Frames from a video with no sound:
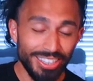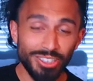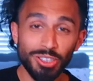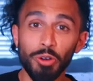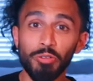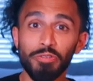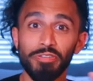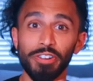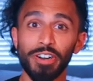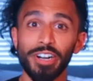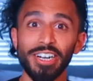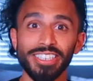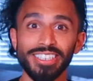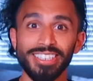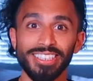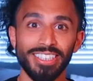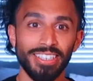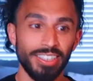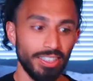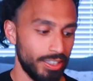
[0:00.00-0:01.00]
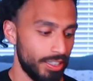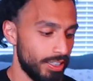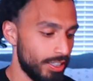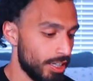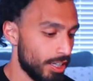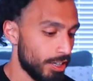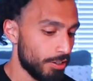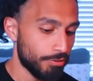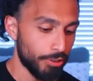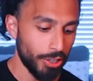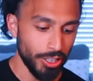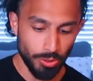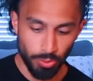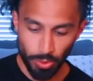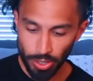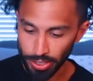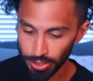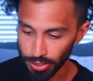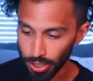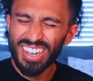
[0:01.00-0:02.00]
So first,
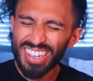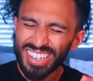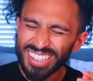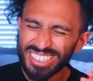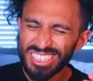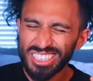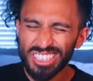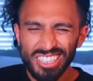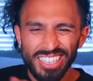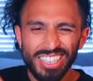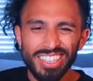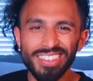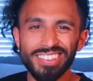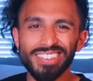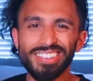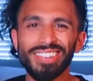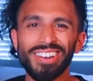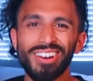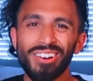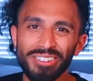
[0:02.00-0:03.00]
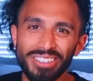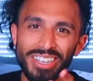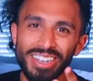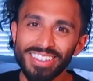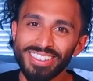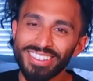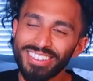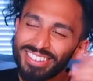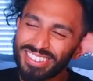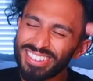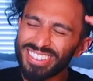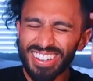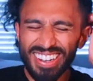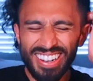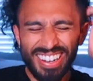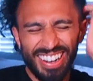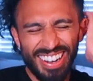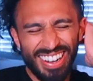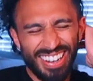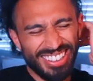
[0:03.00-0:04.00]
first one. Ah, shit, hold on.
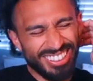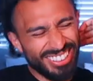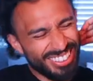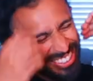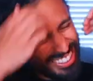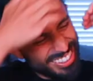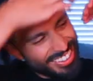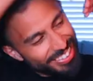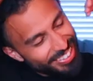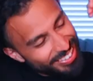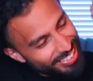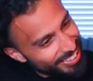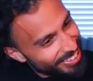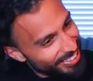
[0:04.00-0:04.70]
Ah, shit.